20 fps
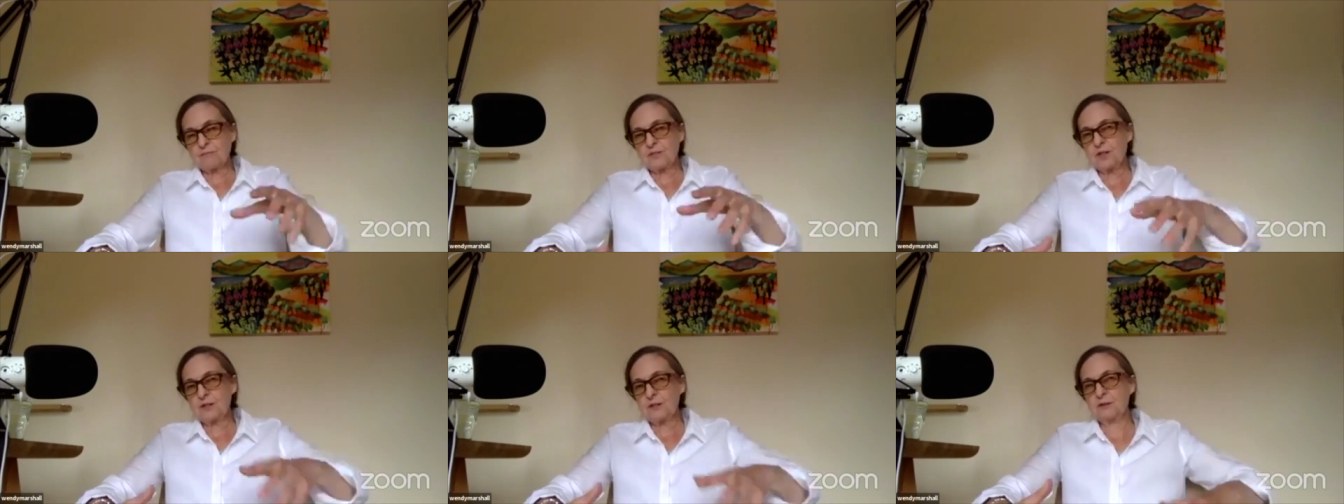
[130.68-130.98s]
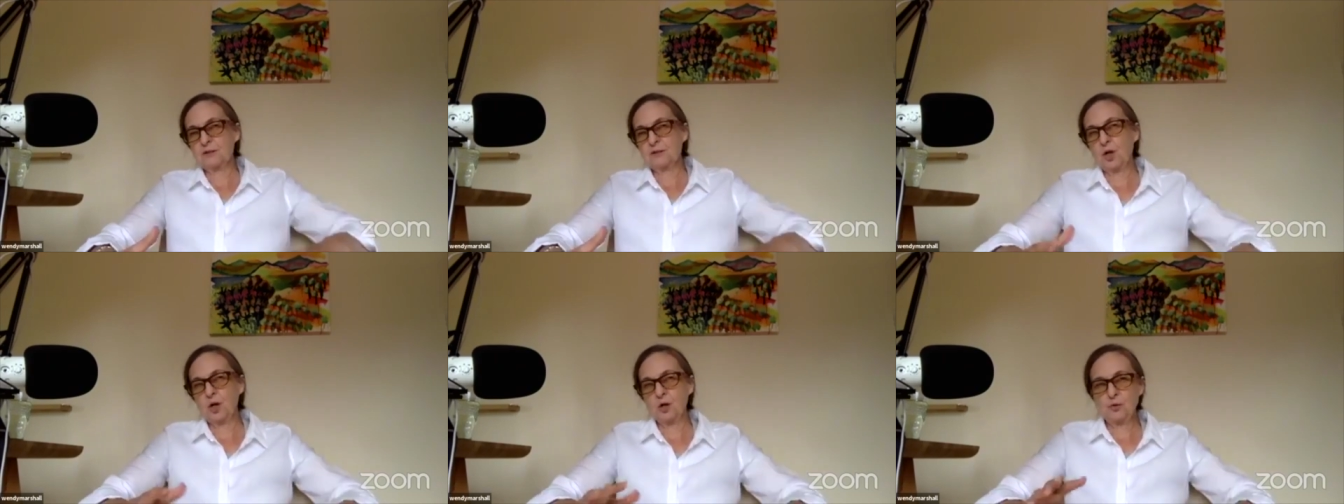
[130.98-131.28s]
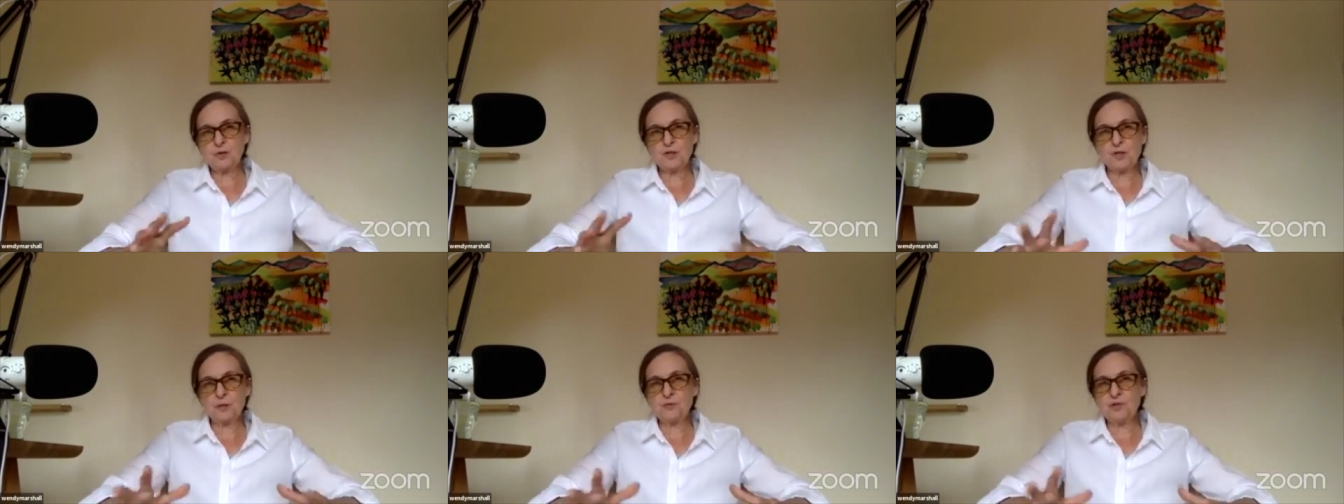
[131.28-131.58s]
The whole
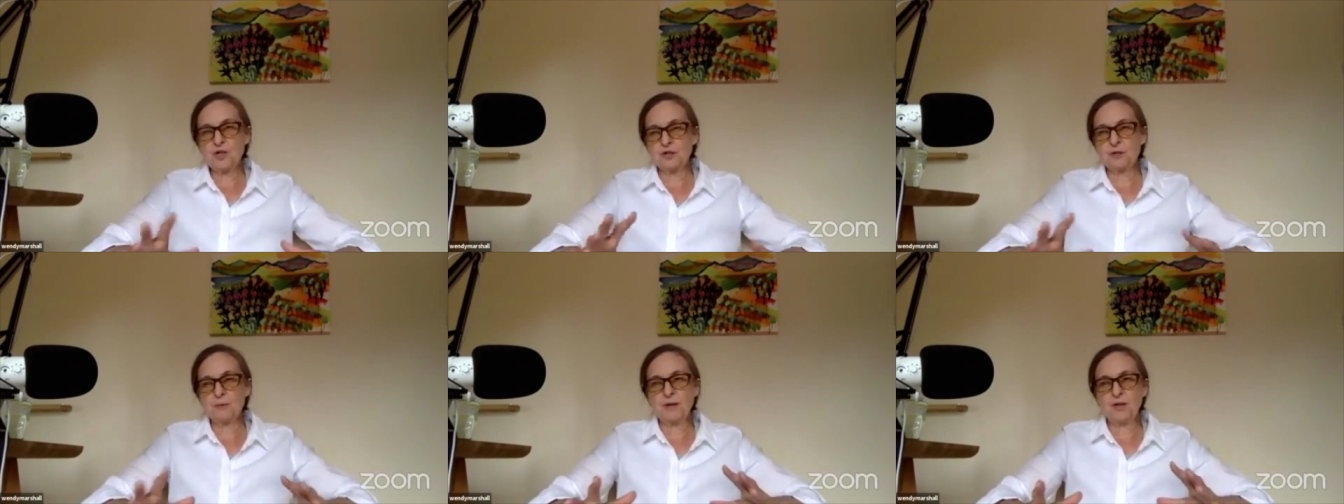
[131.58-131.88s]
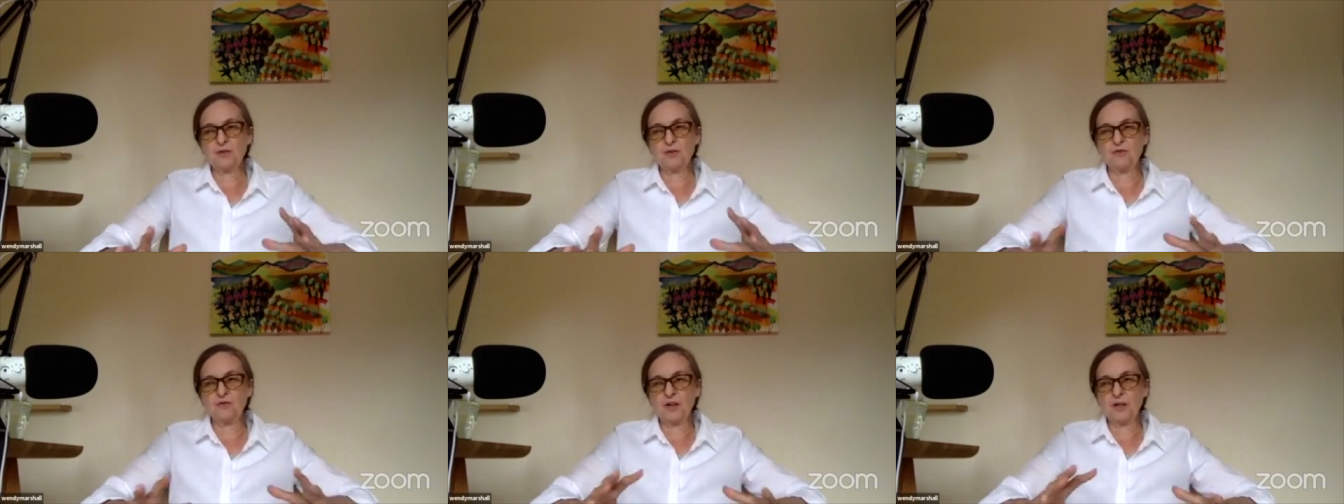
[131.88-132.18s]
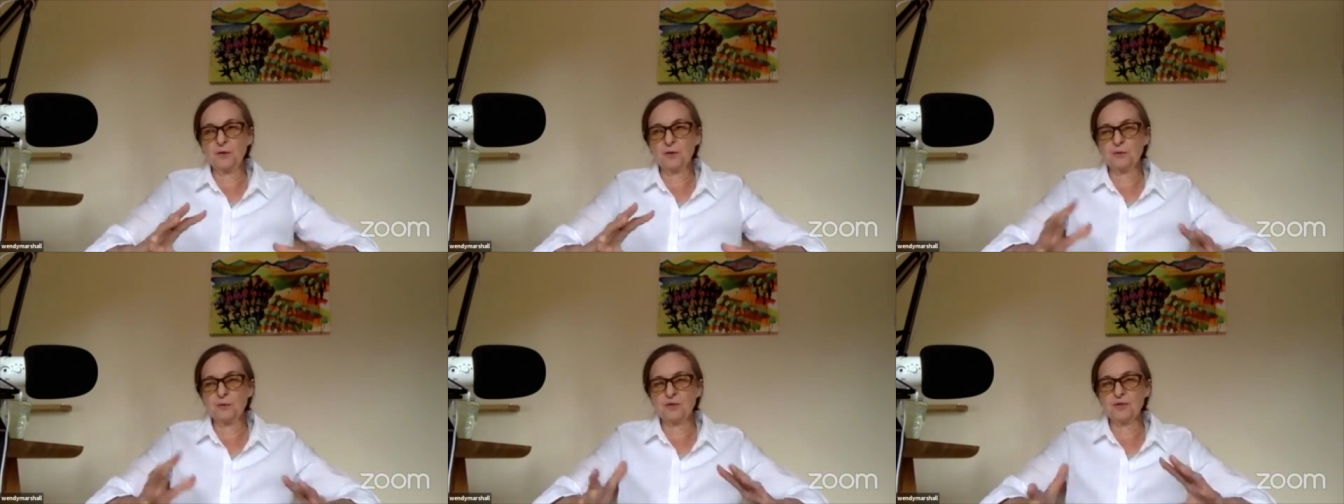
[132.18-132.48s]
subject about
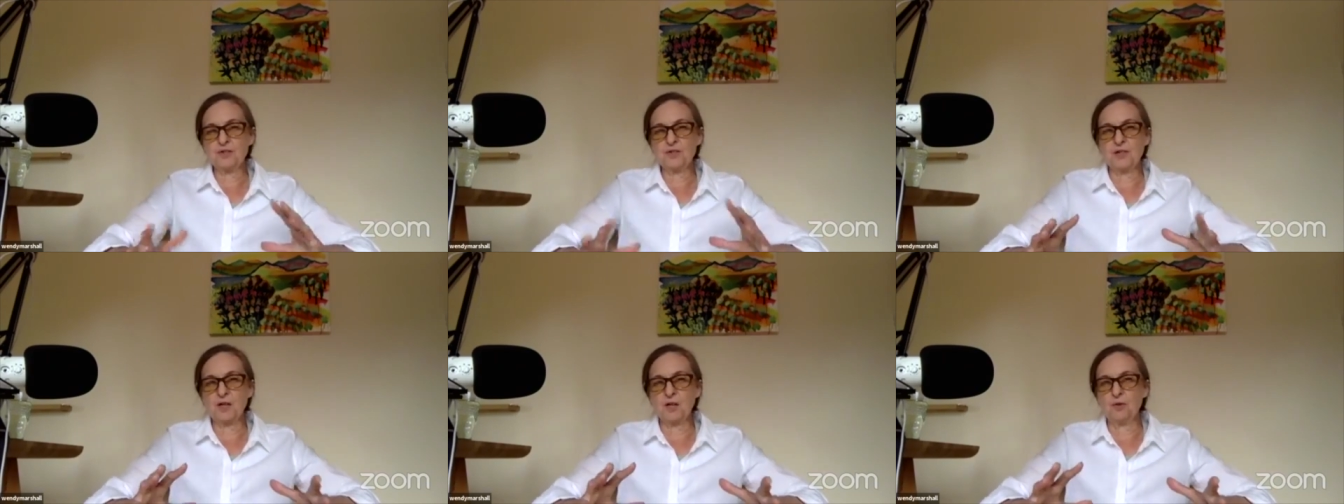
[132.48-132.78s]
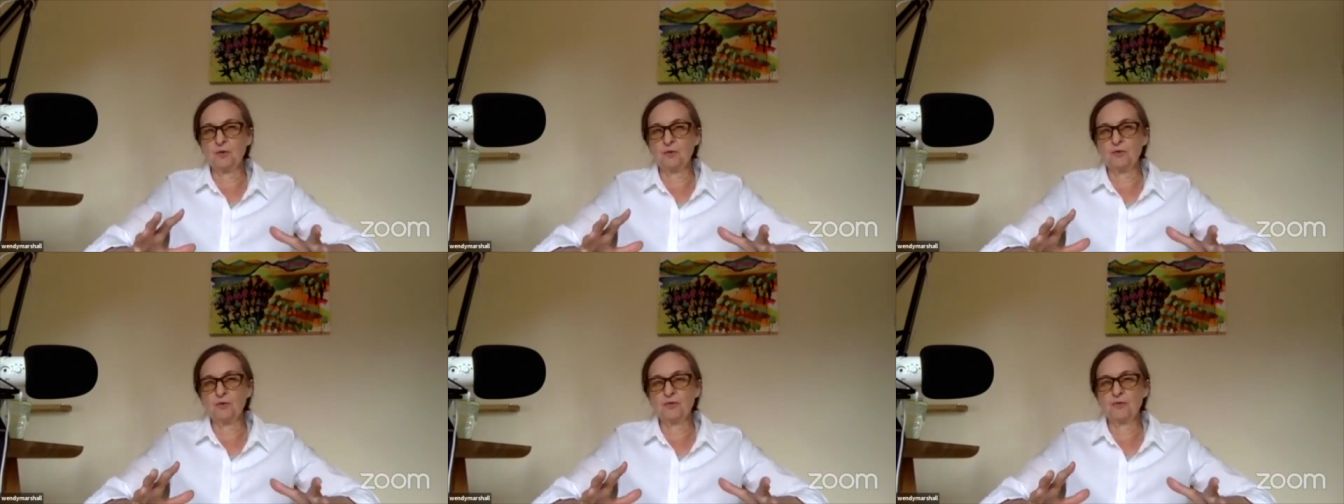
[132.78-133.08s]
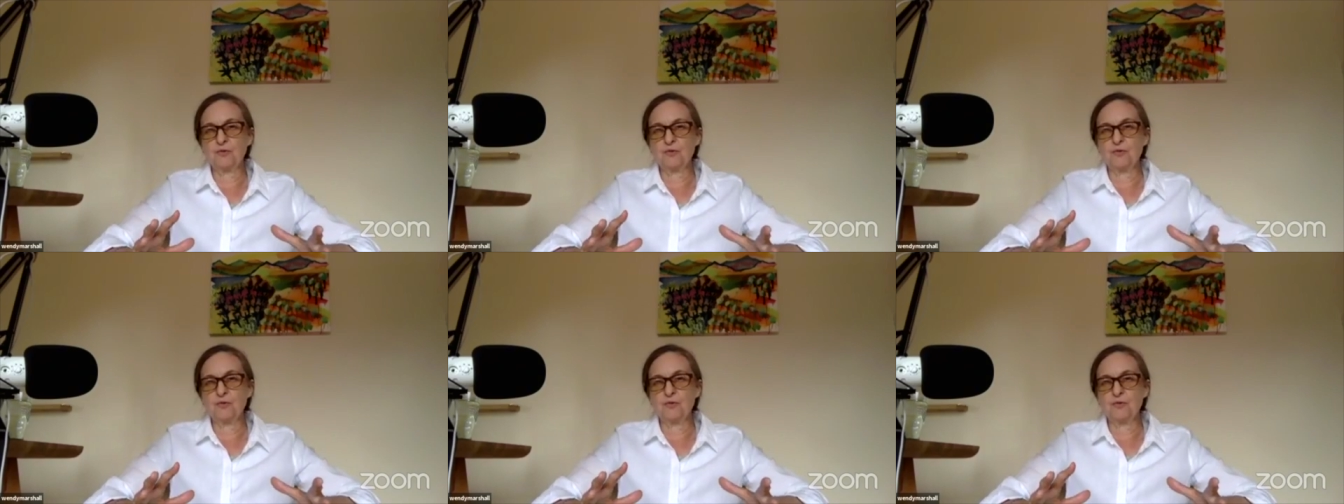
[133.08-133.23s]
valuing yourself,